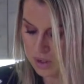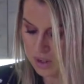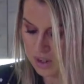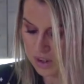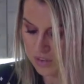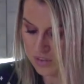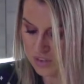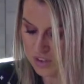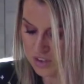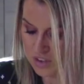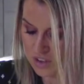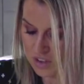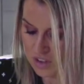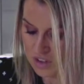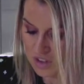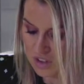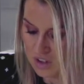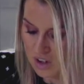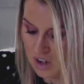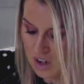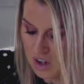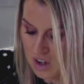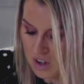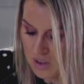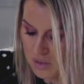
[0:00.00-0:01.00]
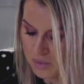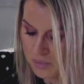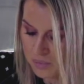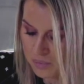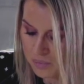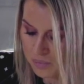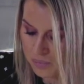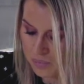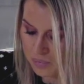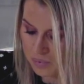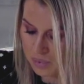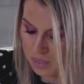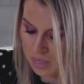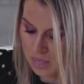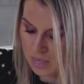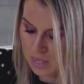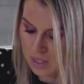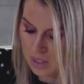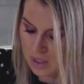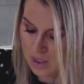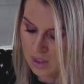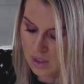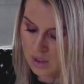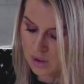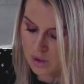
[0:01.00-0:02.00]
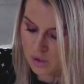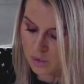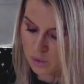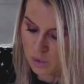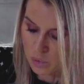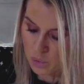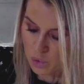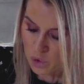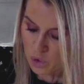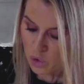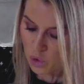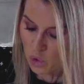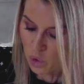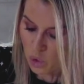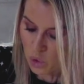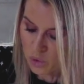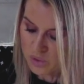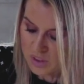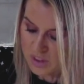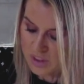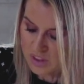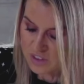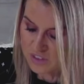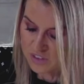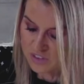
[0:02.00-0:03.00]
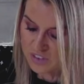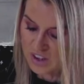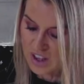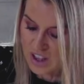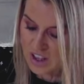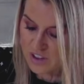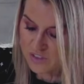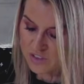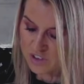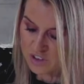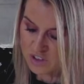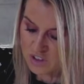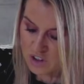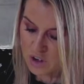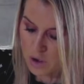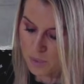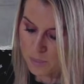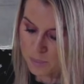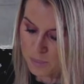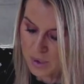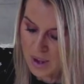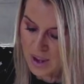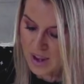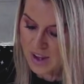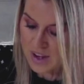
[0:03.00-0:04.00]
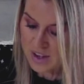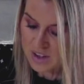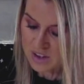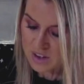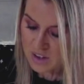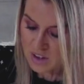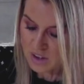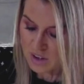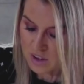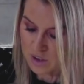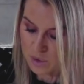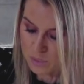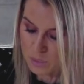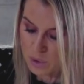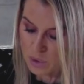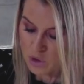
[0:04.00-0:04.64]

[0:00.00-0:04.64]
Give this a stir. We want all these flavours combined, and